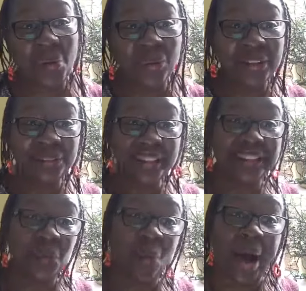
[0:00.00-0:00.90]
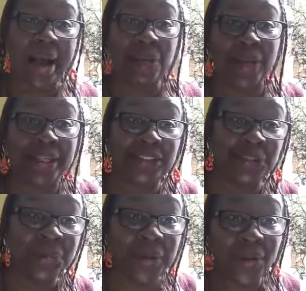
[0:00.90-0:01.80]
only reason why we are
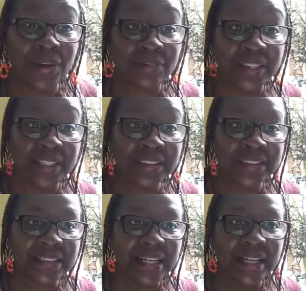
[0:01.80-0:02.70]
doing all of this,